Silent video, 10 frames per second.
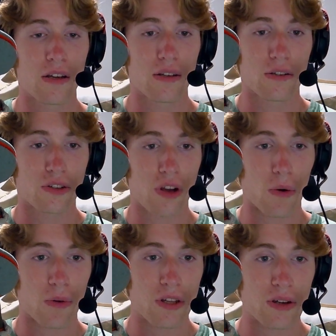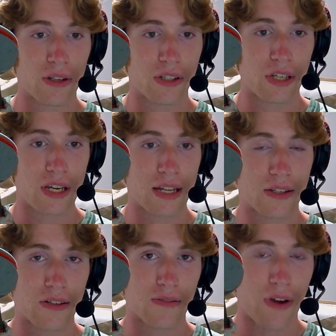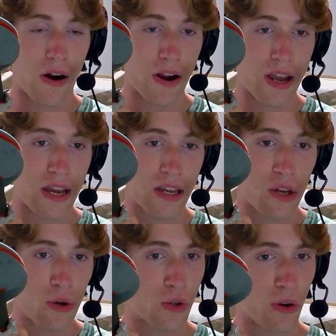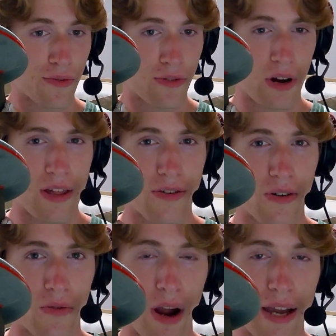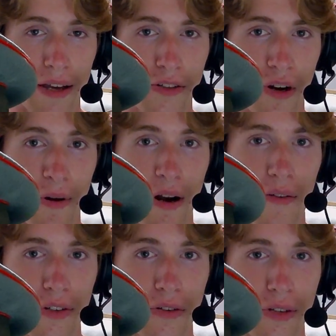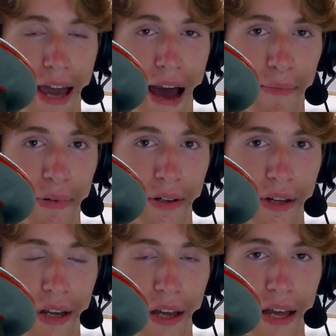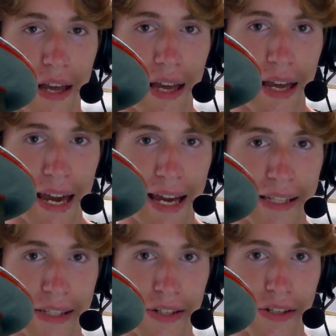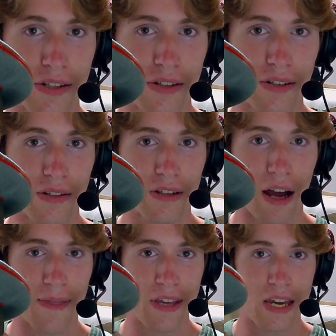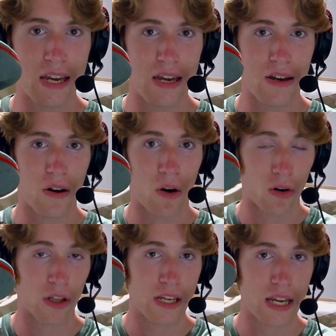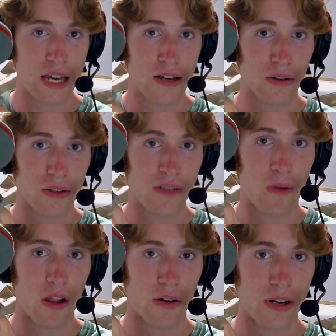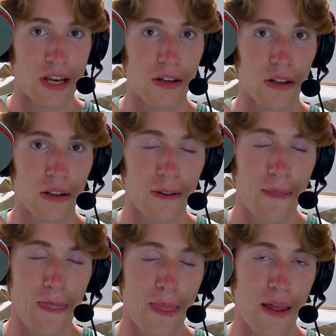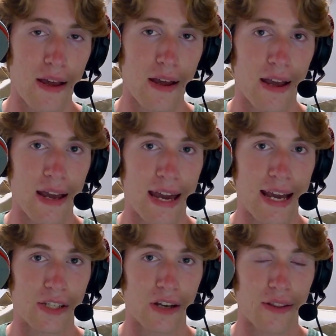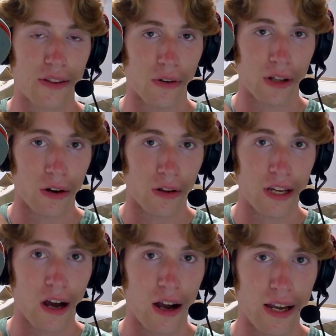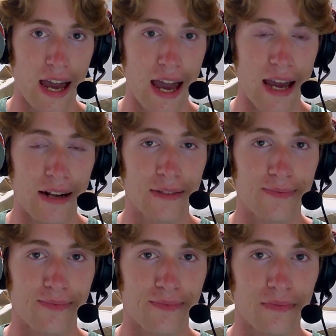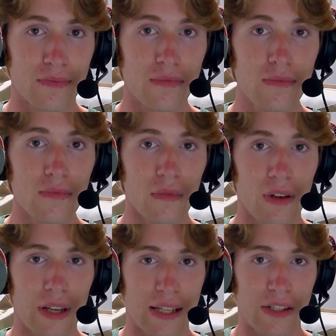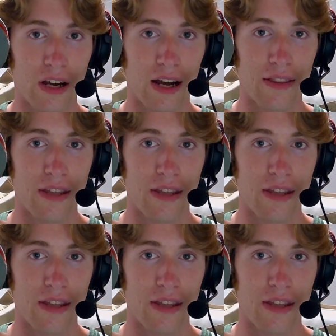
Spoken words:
So you can see it's very usual for a Third Reich German officer's cap. It's got the early eagle, smaller eagle. It's got the early cockade. It's got